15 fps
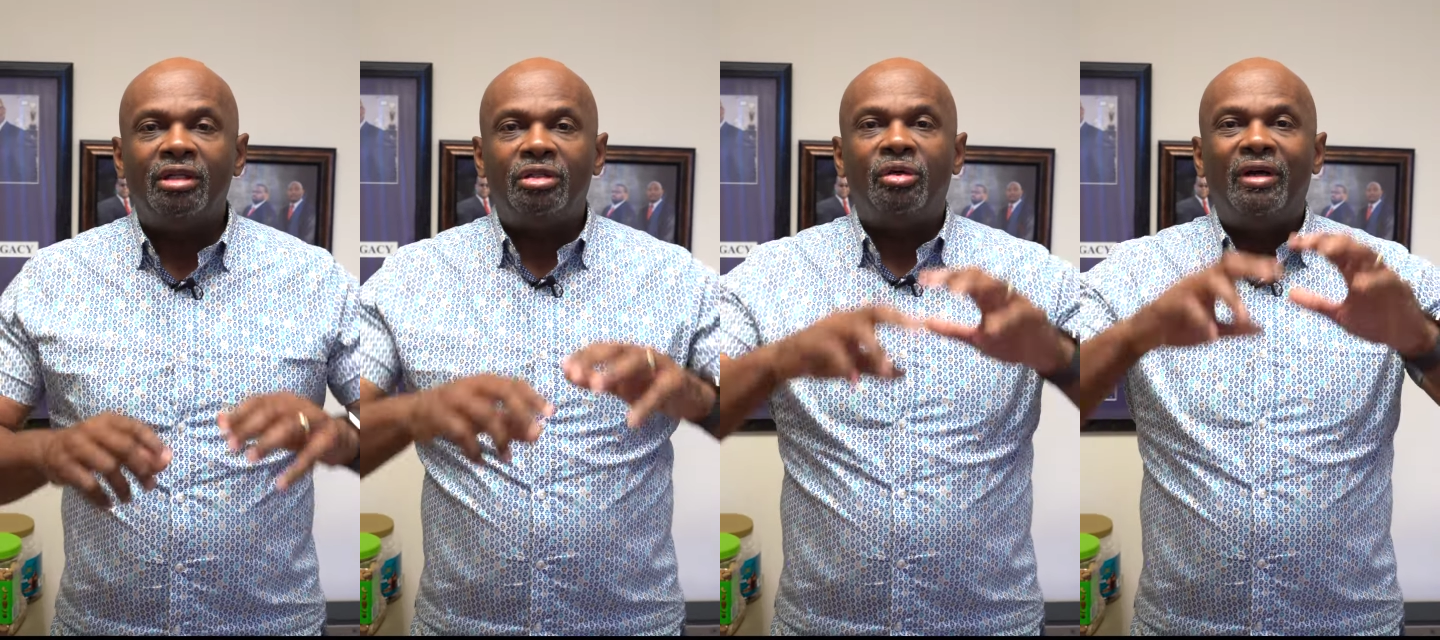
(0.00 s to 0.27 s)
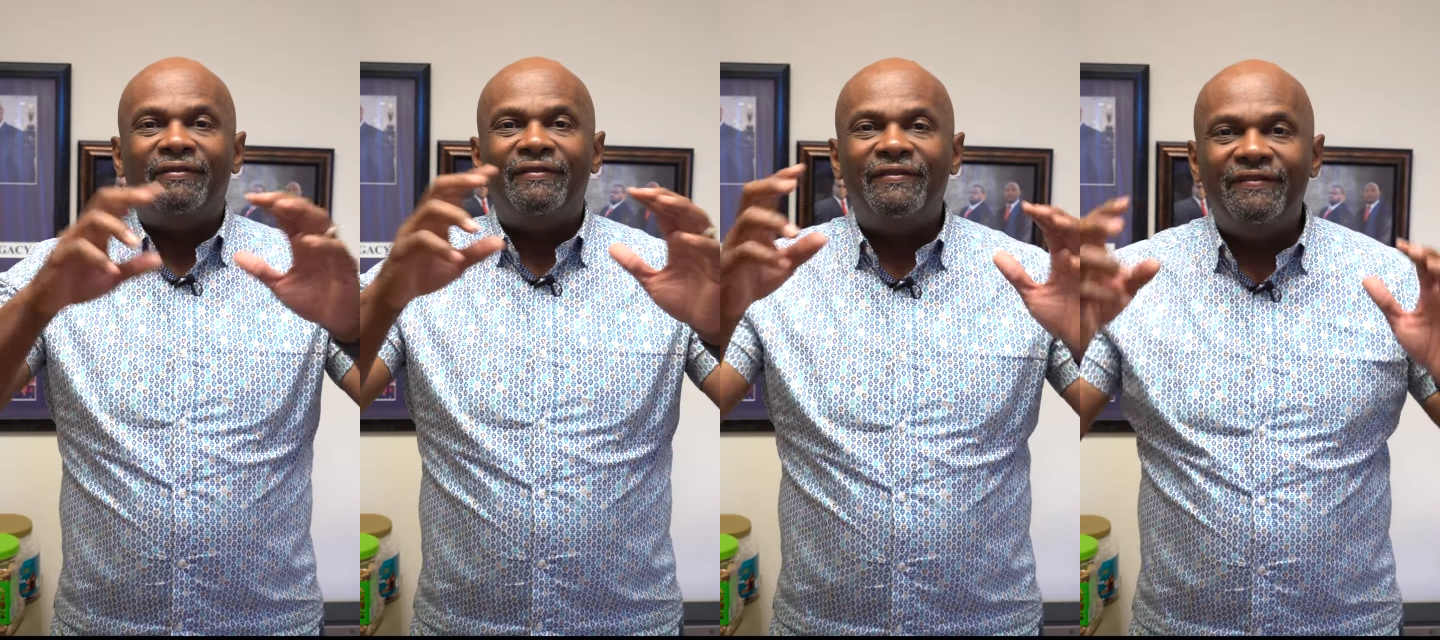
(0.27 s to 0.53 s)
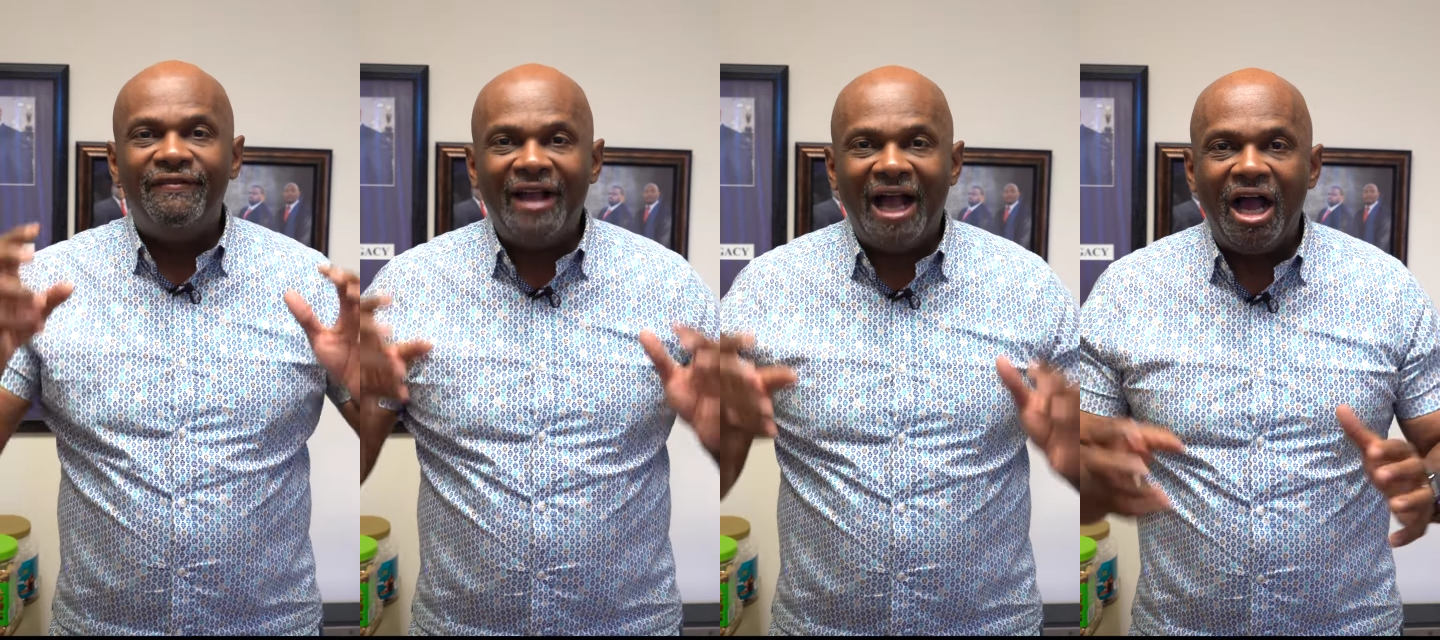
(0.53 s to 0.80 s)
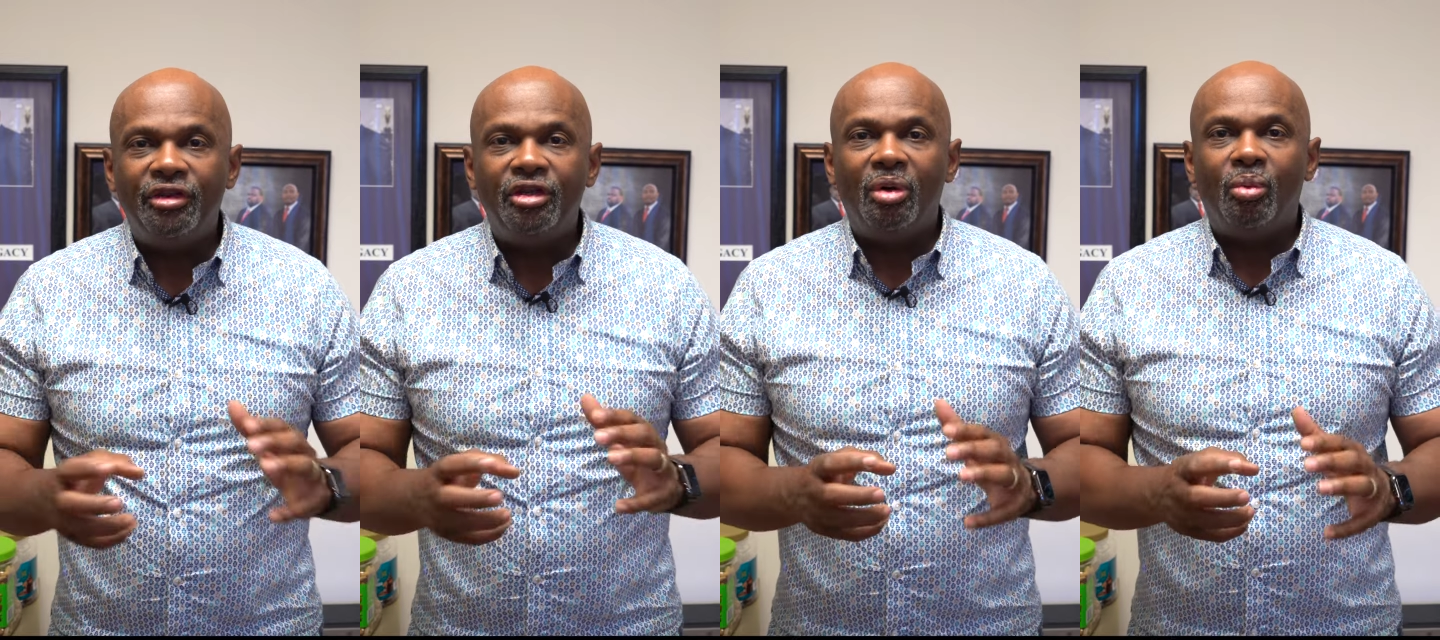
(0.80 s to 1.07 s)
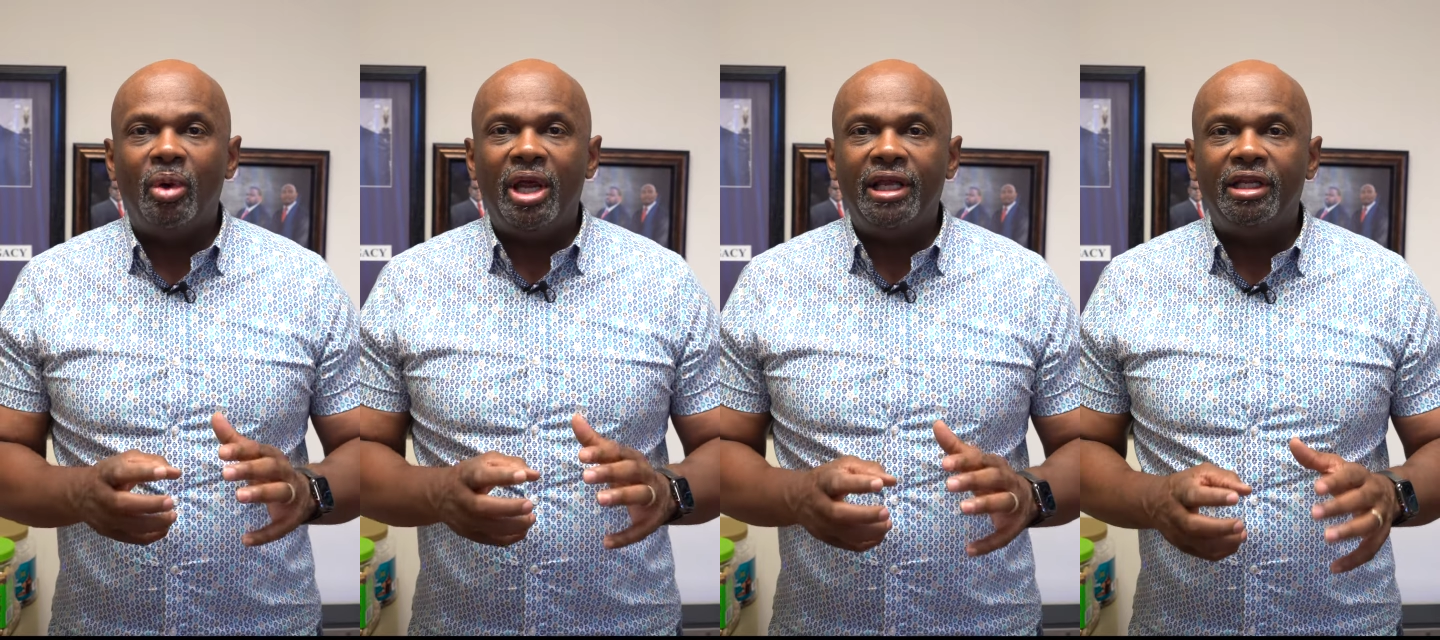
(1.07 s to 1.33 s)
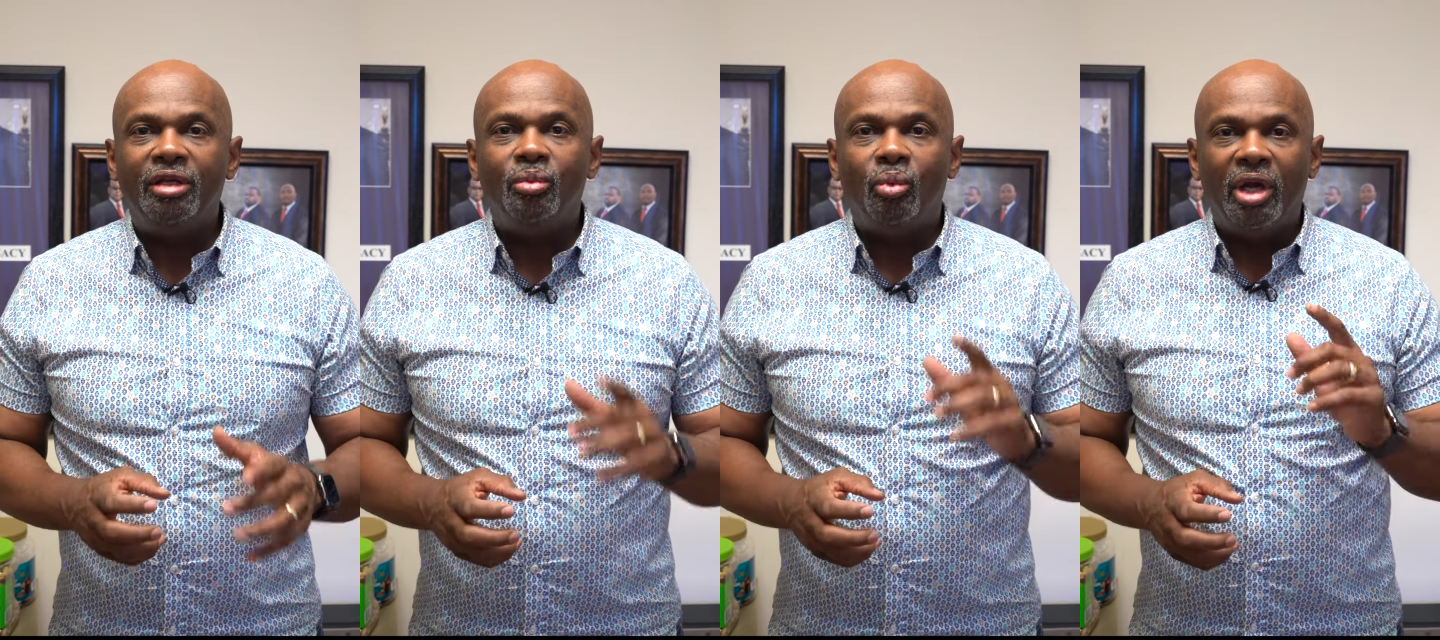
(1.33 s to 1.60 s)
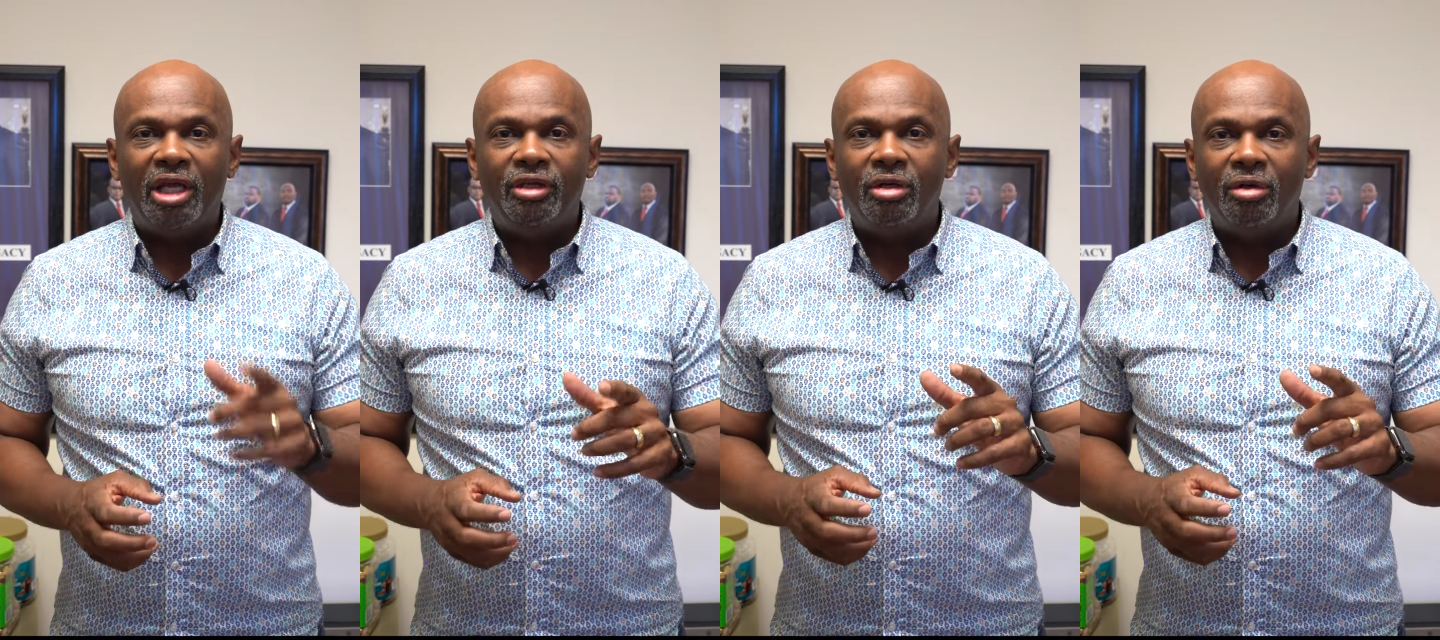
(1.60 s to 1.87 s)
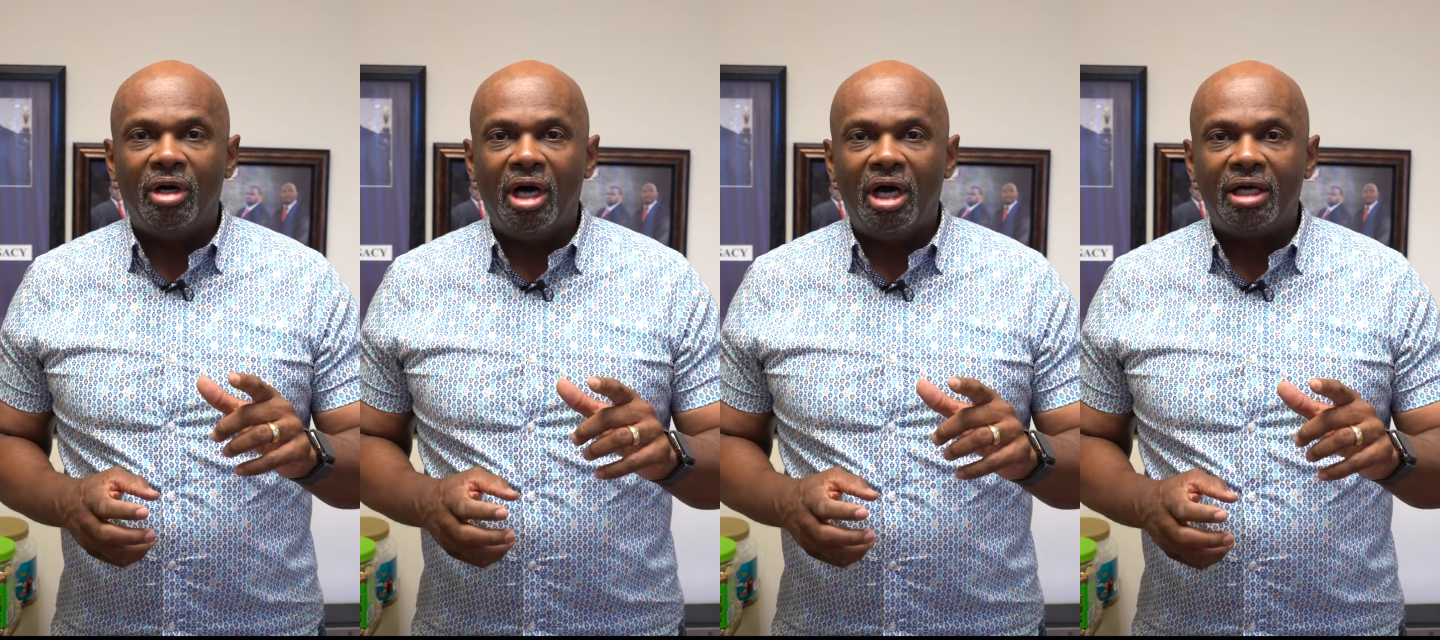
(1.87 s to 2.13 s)
to evaluating where
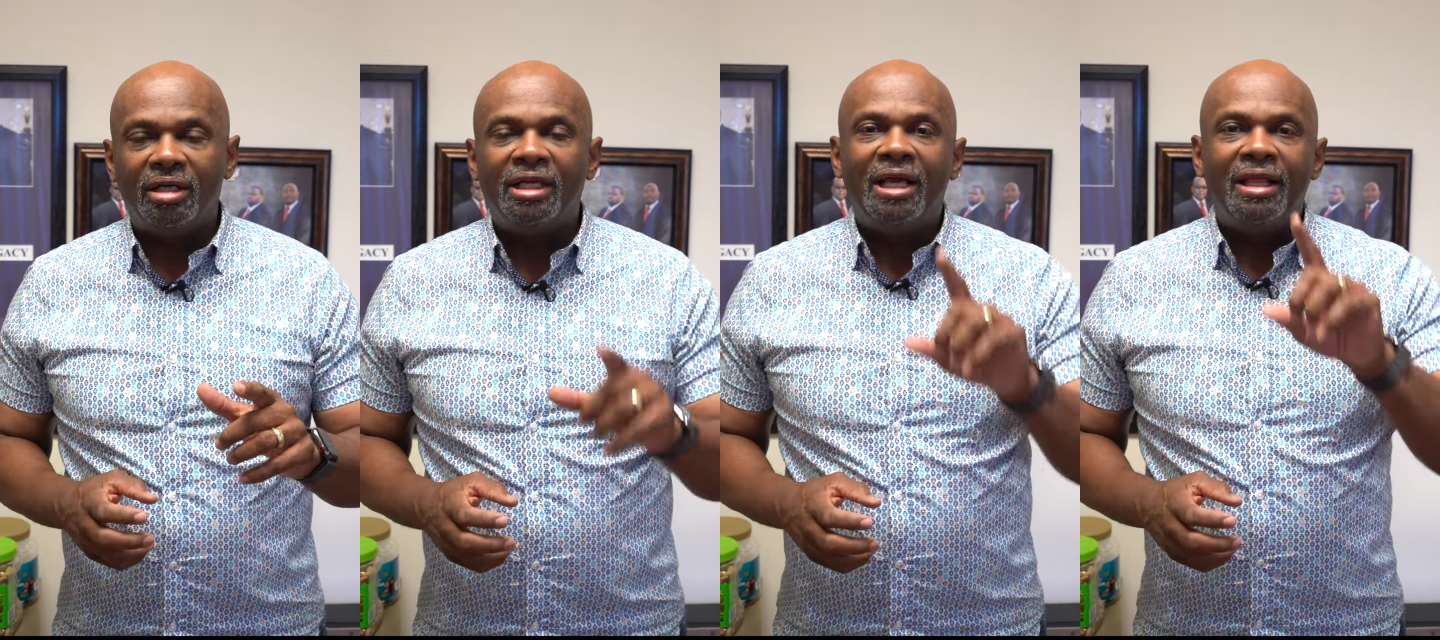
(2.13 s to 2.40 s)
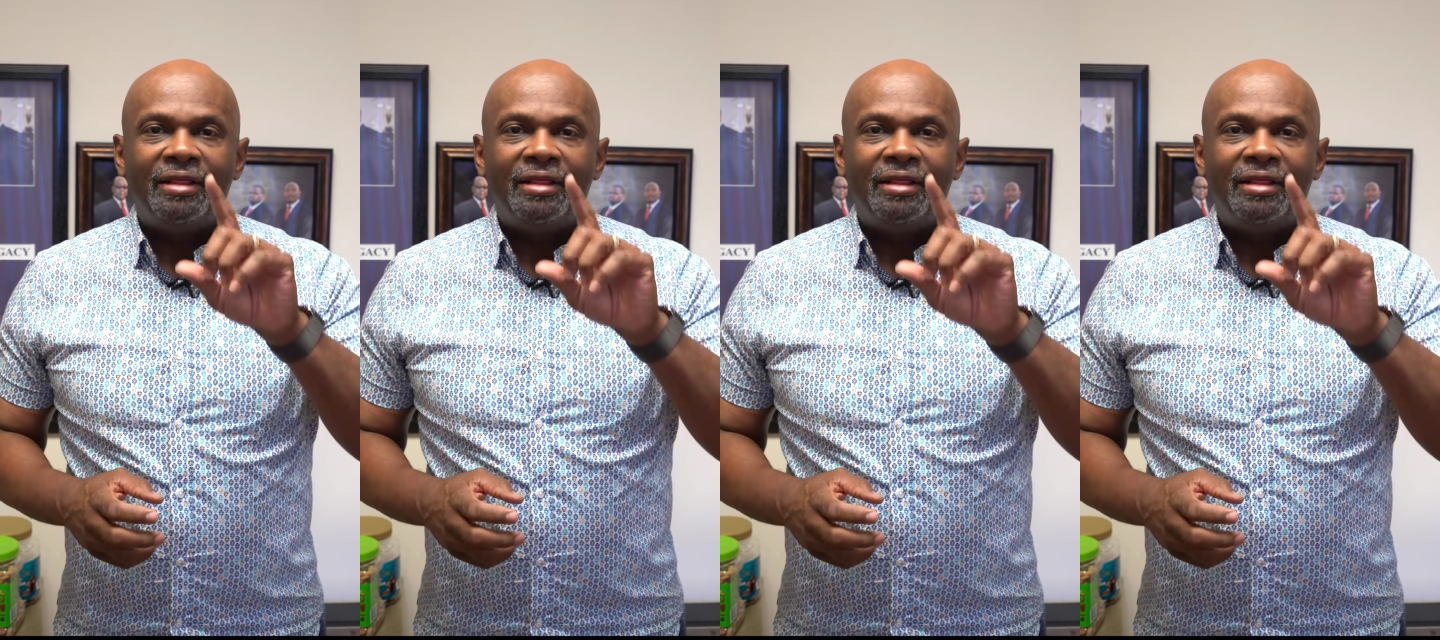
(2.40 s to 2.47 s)
you are?